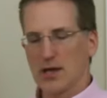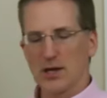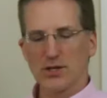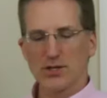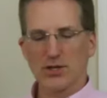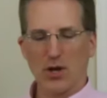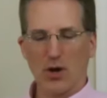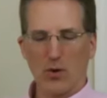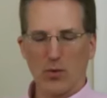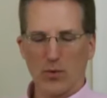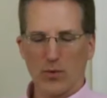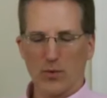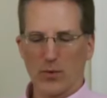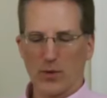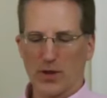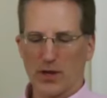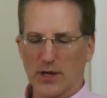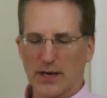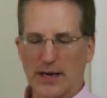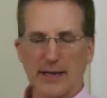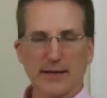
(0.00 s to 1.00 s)
So when we
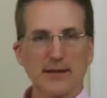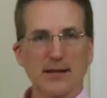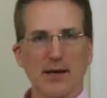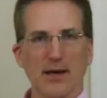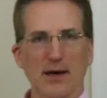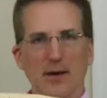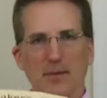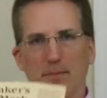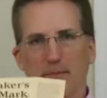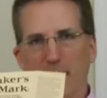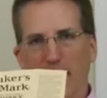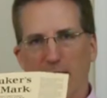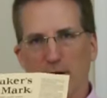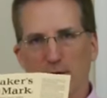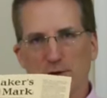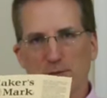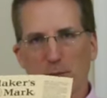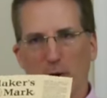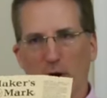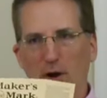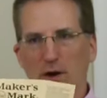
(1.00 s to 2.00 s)
look at the
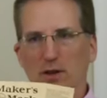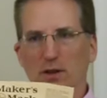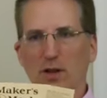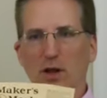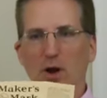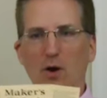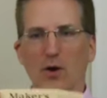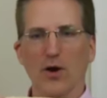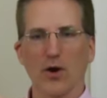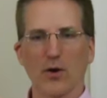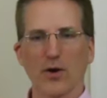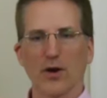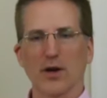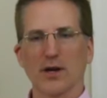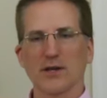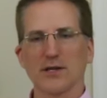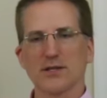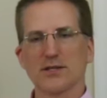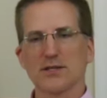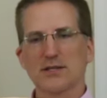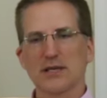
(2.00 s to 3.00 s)
Maker's Mark logo, you're
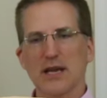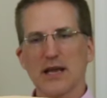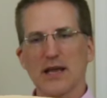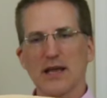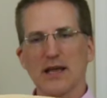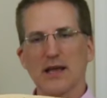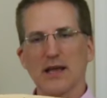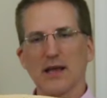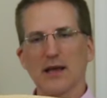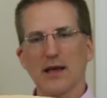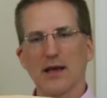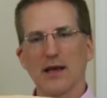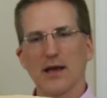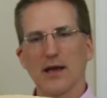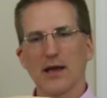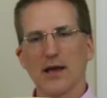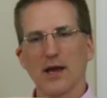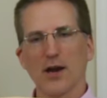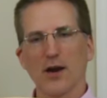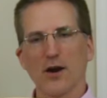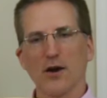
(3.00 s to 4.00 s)
gonna see
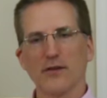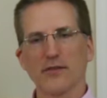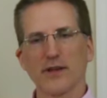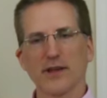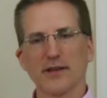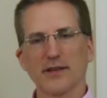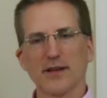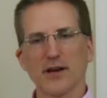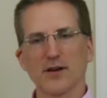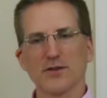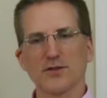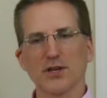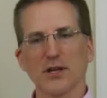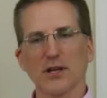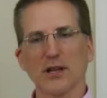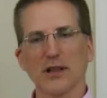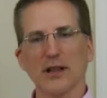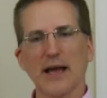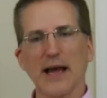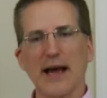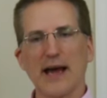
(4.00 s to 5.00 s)
here that there's a
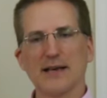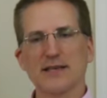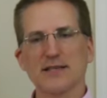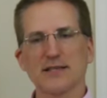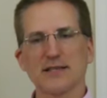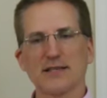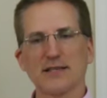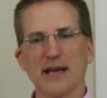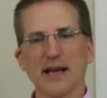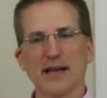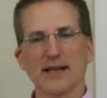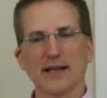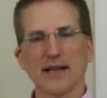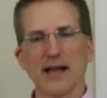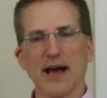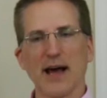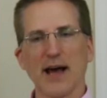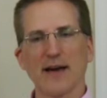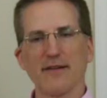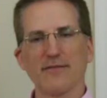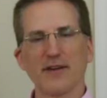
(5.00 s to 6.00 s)
little S and an
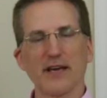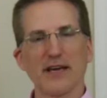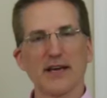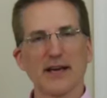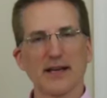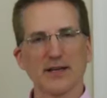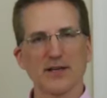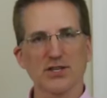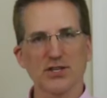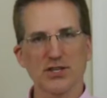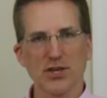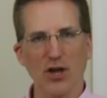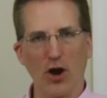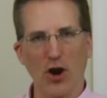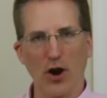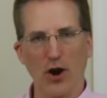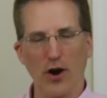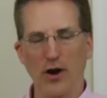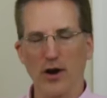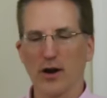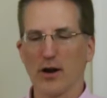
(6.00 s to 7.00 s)
IV and a
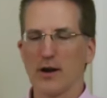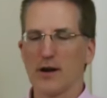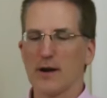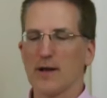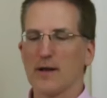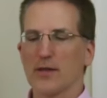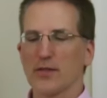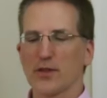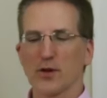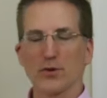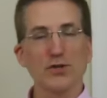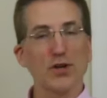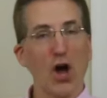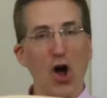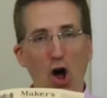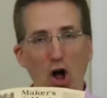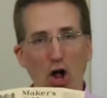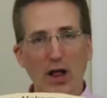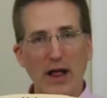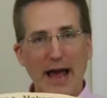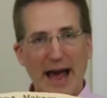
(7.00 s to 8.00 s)
star. Those
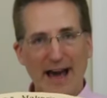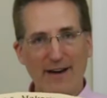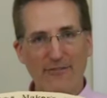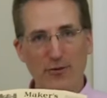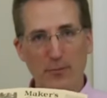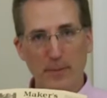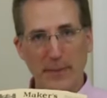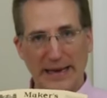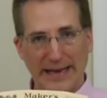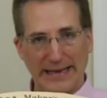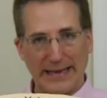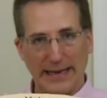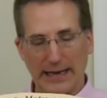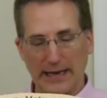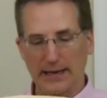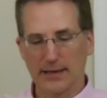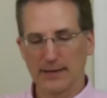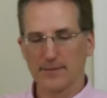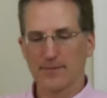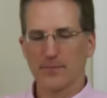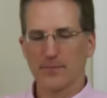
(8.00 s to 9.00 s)
all have a meaning.